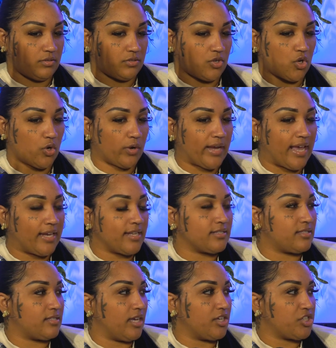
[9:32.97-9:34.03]
created
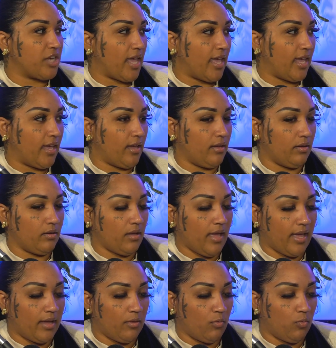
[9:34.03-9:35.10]
such a
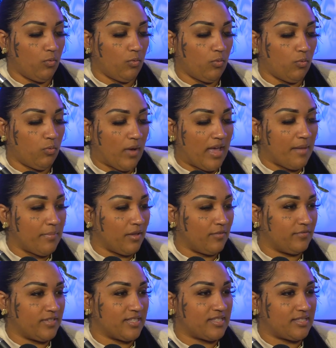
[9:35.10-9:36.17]
web
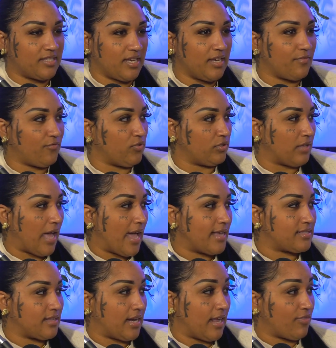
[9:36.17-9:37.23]
of deceitful
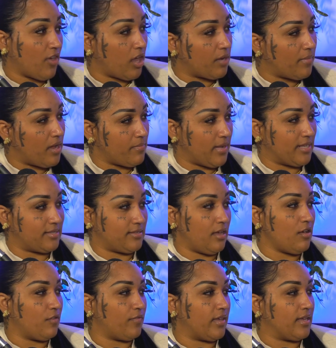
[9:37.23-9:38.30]
lies that I thought about
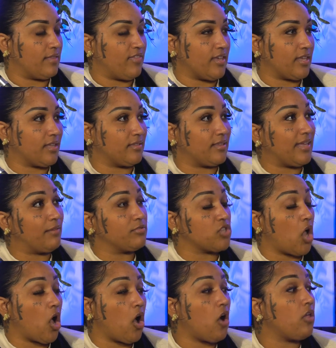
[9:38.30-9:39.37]
myself, thinking that was
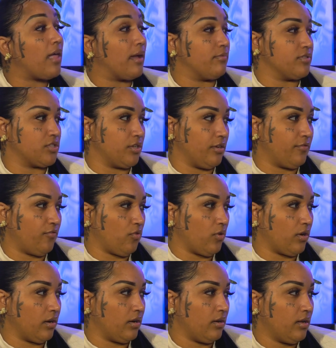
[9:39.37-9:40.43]
all I was good
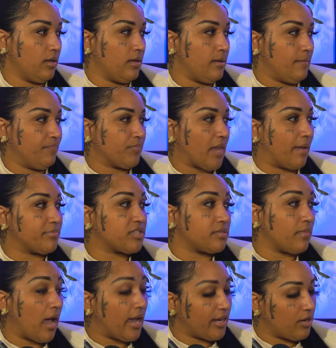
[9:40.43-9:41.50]
for. I'm
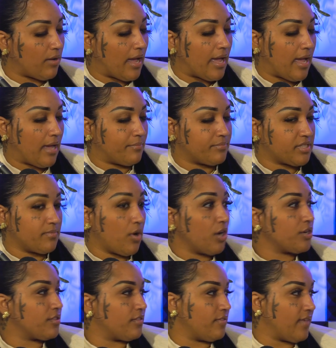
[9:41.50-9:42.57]

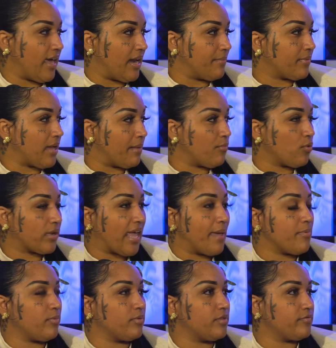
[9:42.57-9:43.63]
smarter than that. I'm more
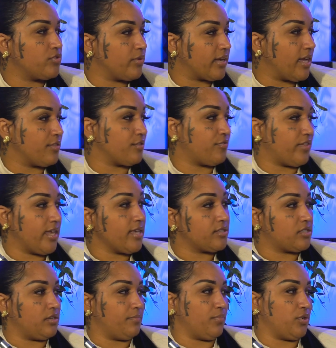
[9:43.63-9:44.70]
capable of doing other things
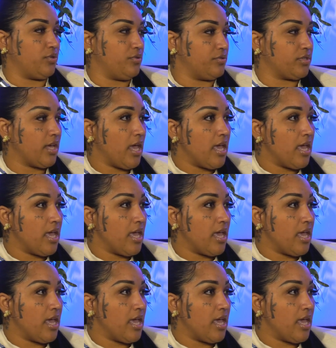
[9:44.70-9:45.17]
to produce